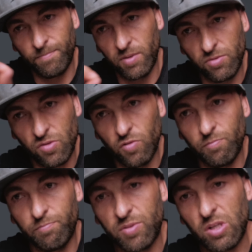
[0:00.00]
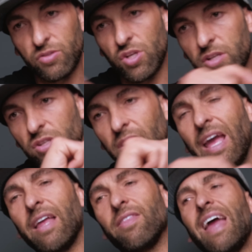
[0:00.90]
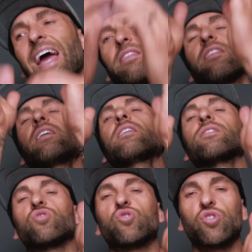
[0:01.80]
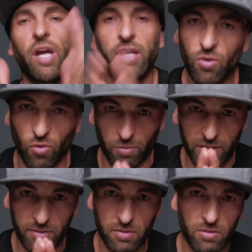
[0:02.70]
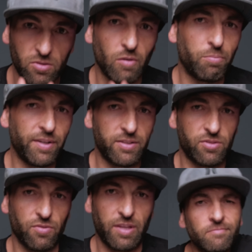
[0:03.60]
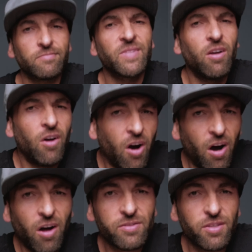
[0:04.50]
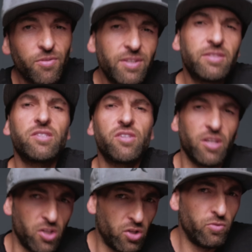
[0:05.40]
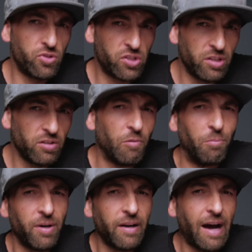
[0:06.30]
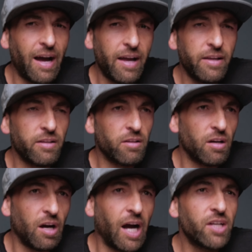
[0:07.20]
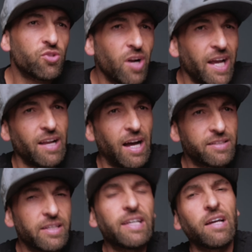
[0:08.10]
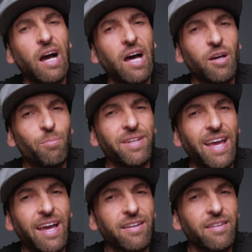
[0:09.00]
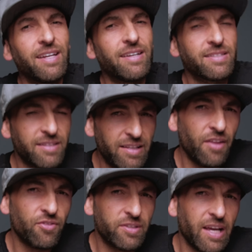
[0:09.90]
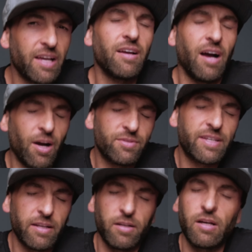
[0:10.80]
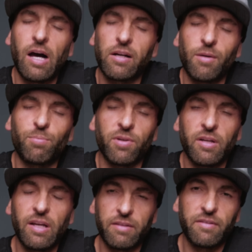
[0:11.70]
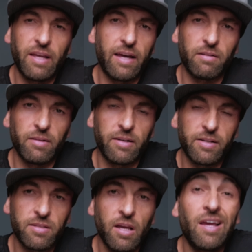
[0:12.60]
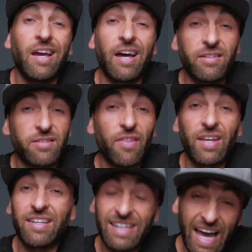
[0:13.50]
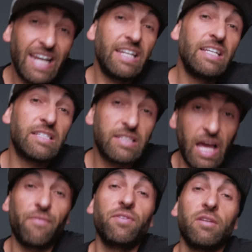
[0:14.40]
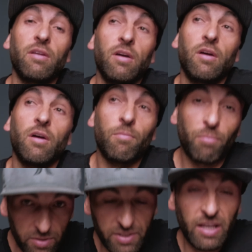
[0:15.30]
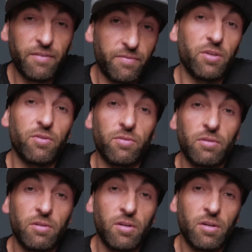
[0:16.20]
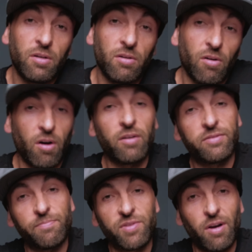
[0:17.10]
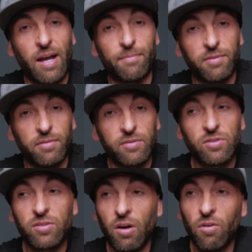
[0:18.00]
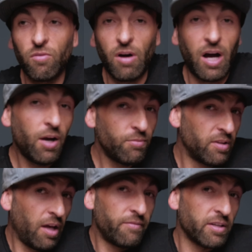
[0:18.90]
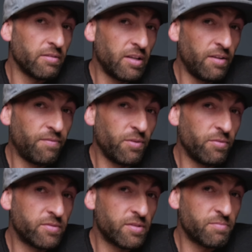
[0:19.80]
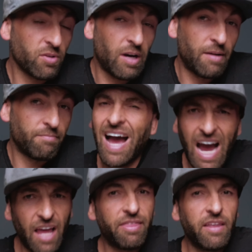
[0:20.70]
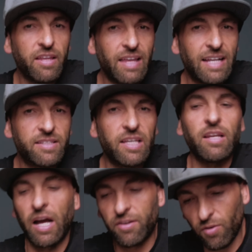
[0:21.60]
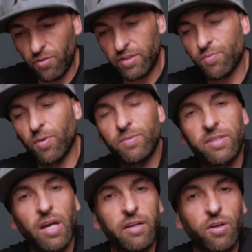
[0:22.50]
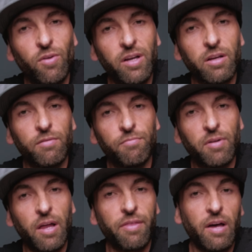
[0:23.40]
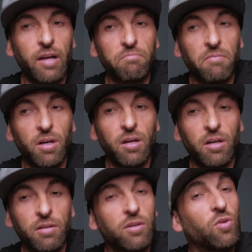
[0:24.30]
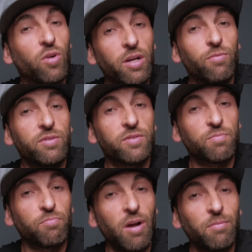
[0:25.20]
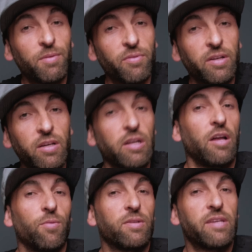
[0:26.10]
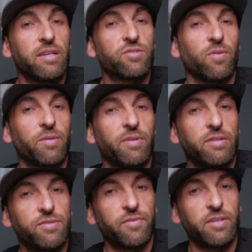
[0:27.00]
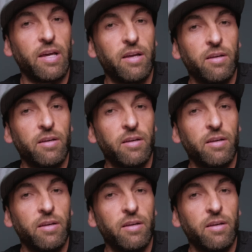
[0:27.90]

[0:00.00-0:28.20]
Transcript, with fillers: YouTube search engine. And that thing is ginormous, so please do that. Also, this isn't a huge deal, but I I try not to get caught up in analytics, and the other day I was getting caught up in the analytics. And I saw that ninety-seven percent of you aren't subscribed. So I would love it if you would subscribe. I think that's it. I know this one was kind of quick, but I thought uh, quick was probably pretty good. I don't want to take twenty minutes of your day.